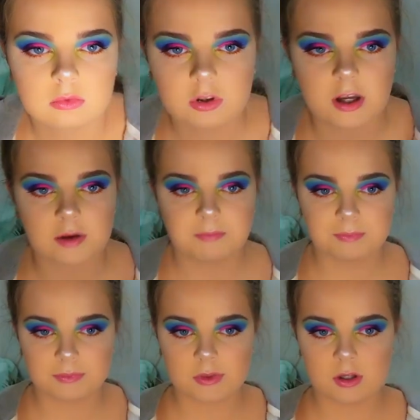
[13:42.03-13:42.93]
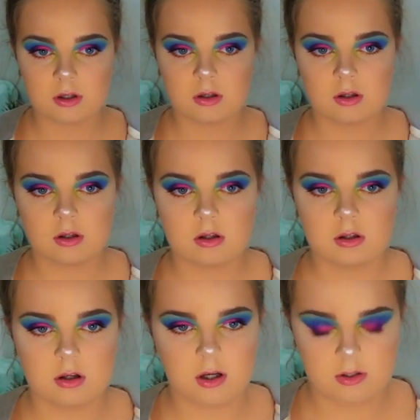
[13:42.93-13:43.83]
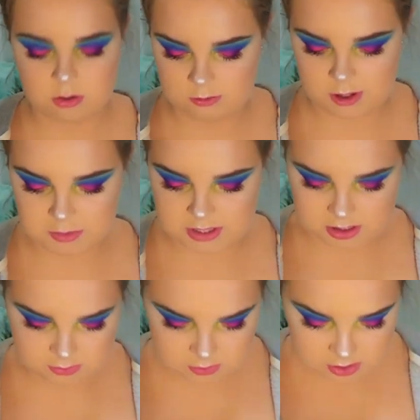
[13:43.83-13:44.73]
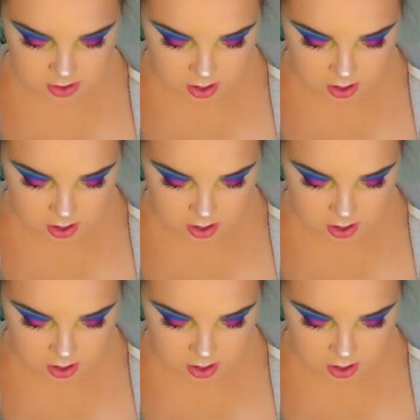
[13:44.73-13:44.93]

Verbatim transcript: Okay. I don't know if that made a difference.